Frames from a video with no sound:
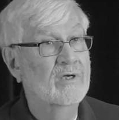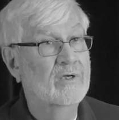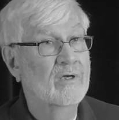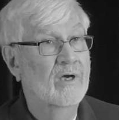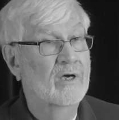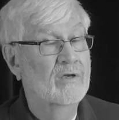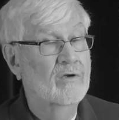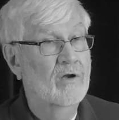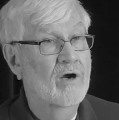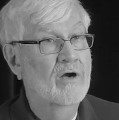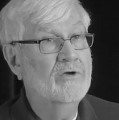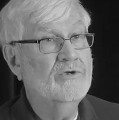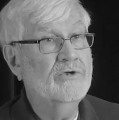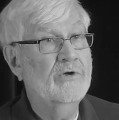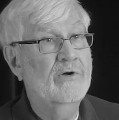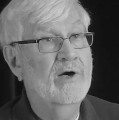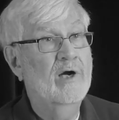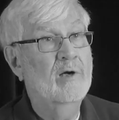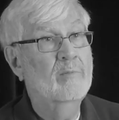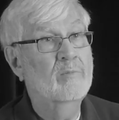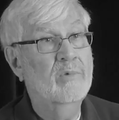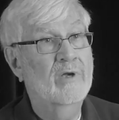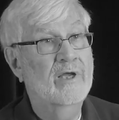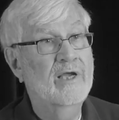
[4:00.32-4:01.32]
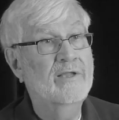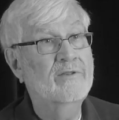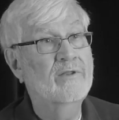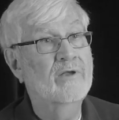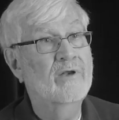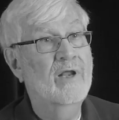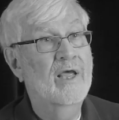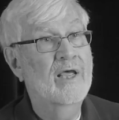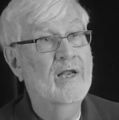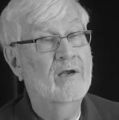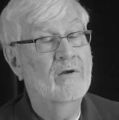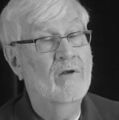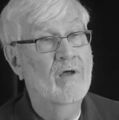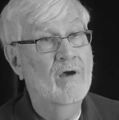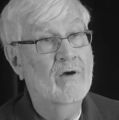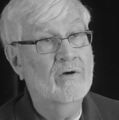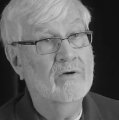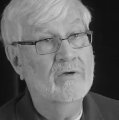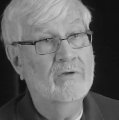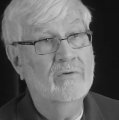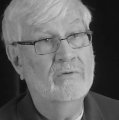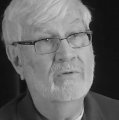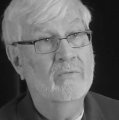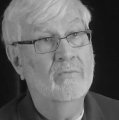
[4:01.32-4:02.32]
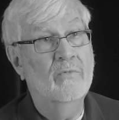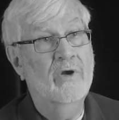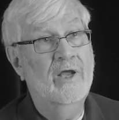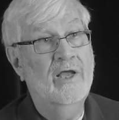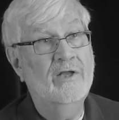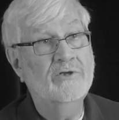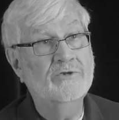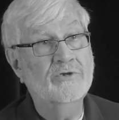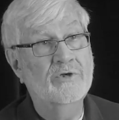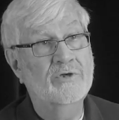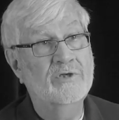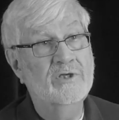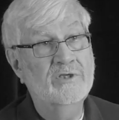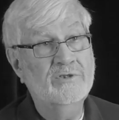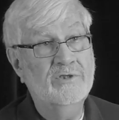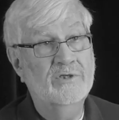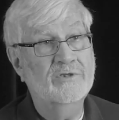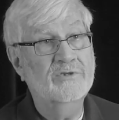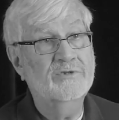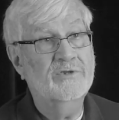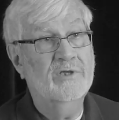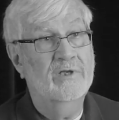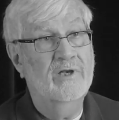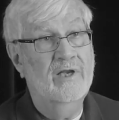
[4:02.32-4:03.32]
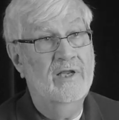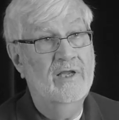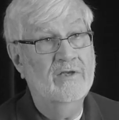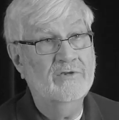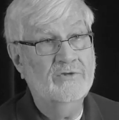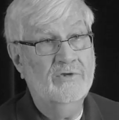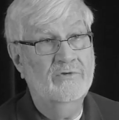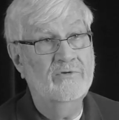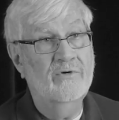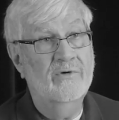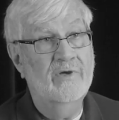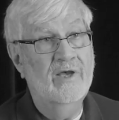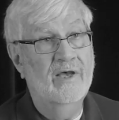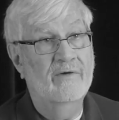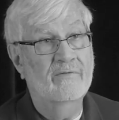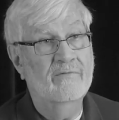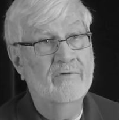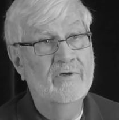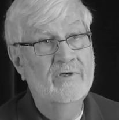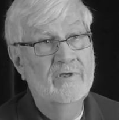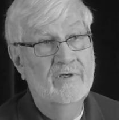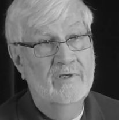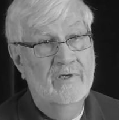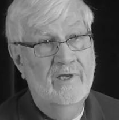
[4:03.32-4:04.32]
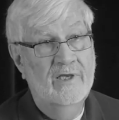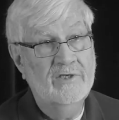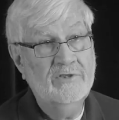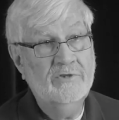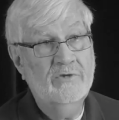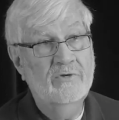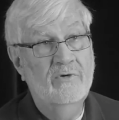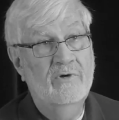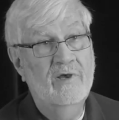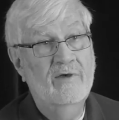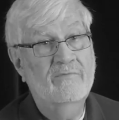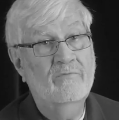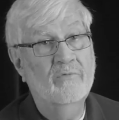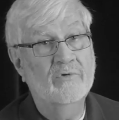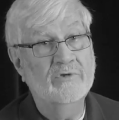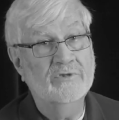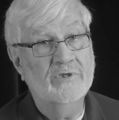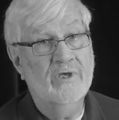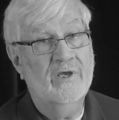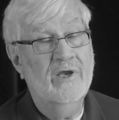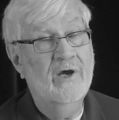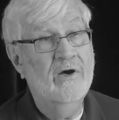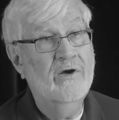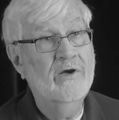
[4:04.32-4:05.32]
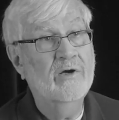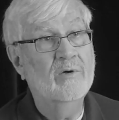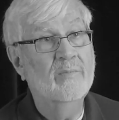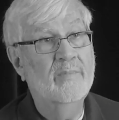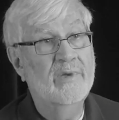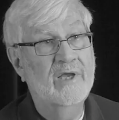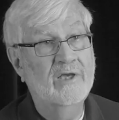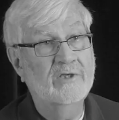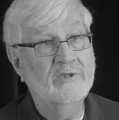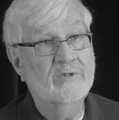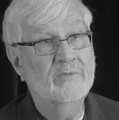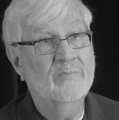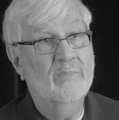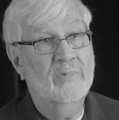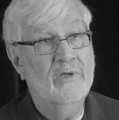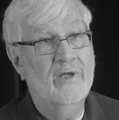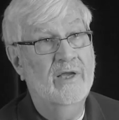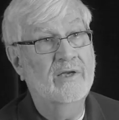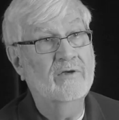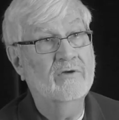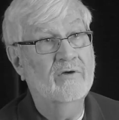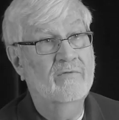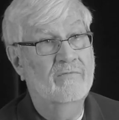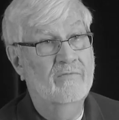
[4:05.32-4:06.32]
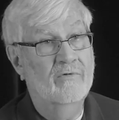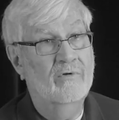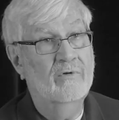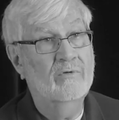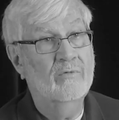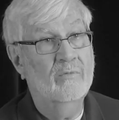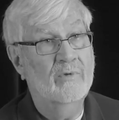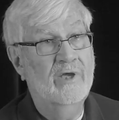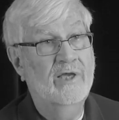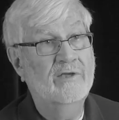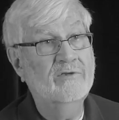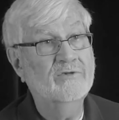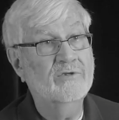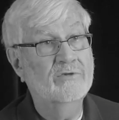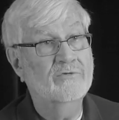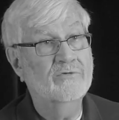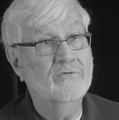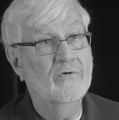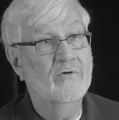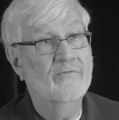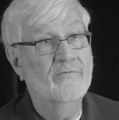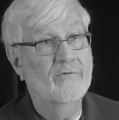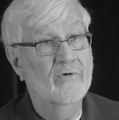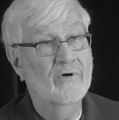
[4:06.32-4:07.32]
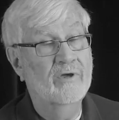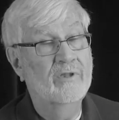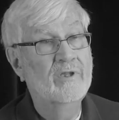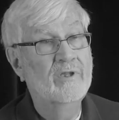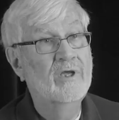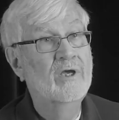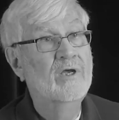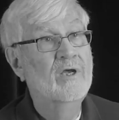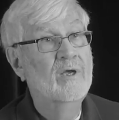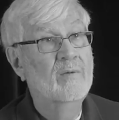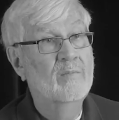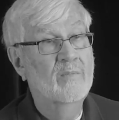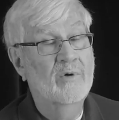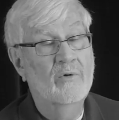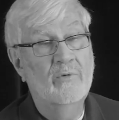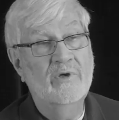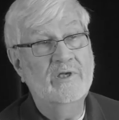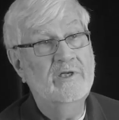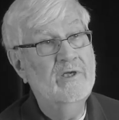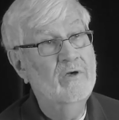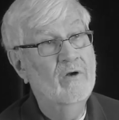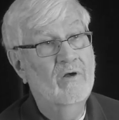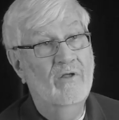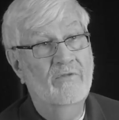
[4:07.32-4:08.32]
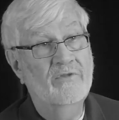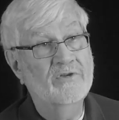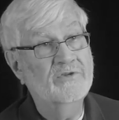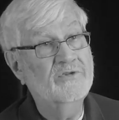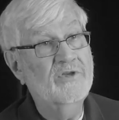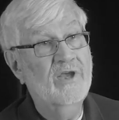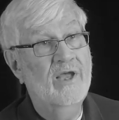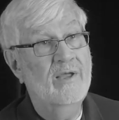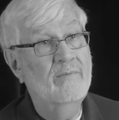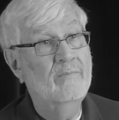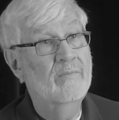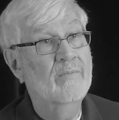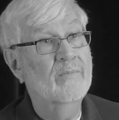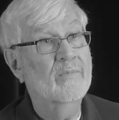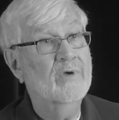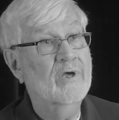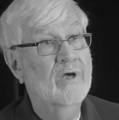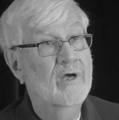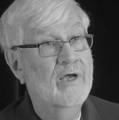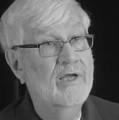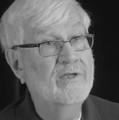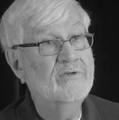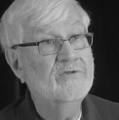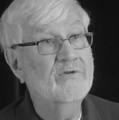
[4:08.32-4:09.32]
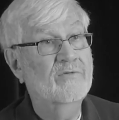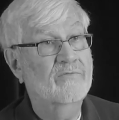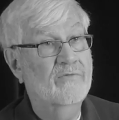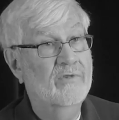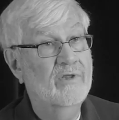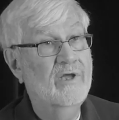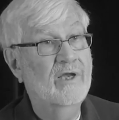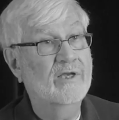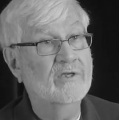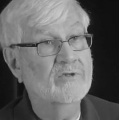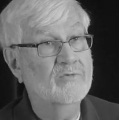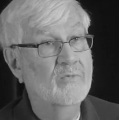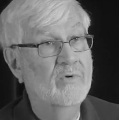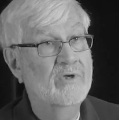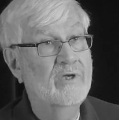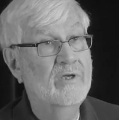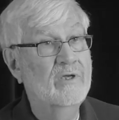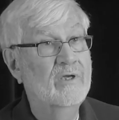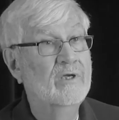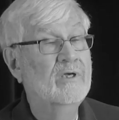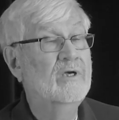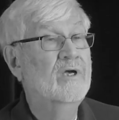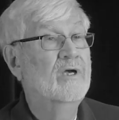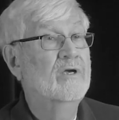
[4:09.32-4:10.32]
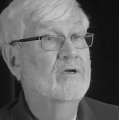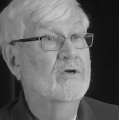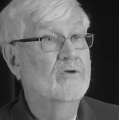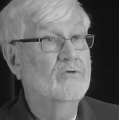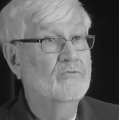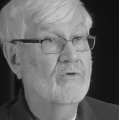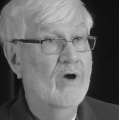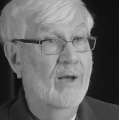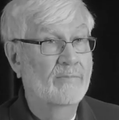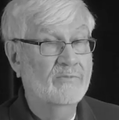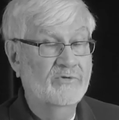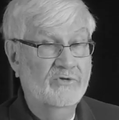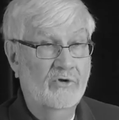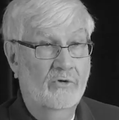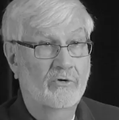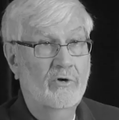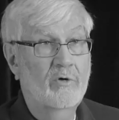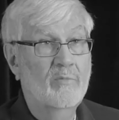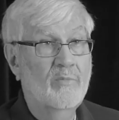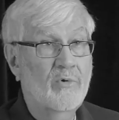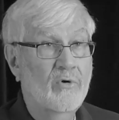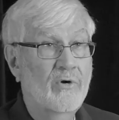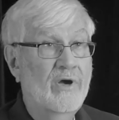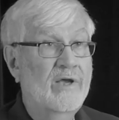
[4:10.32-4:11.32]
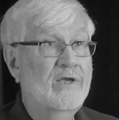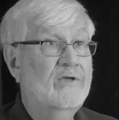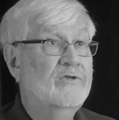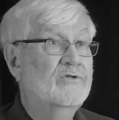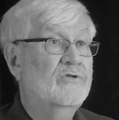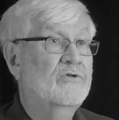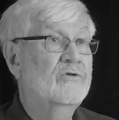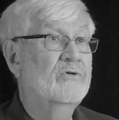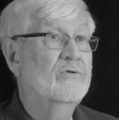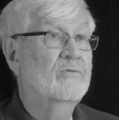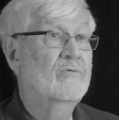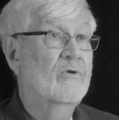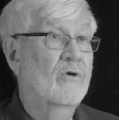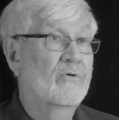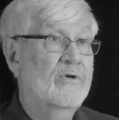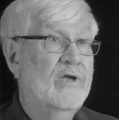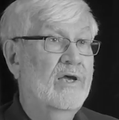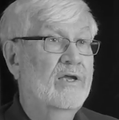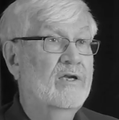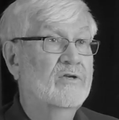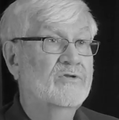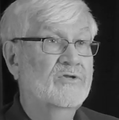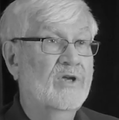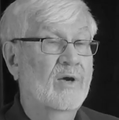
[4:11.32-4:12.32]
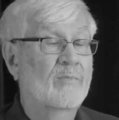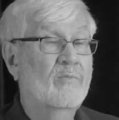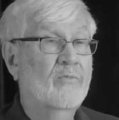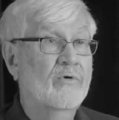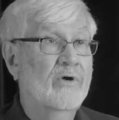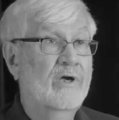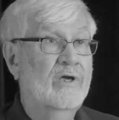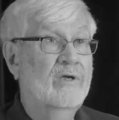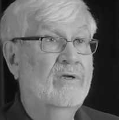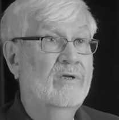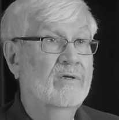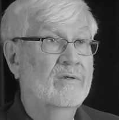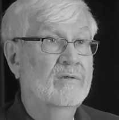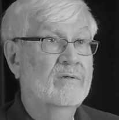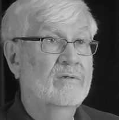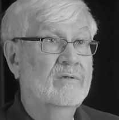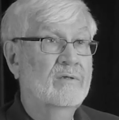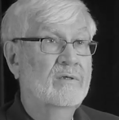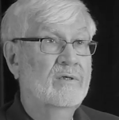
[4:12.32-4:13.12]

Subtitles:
a larger airplane that had longer range and distance than the S2F. S2F was a carrier-based plane, could fold wings and so forth. But we did all the same kinds of things. We could drop sonobuoys to locate a submarine.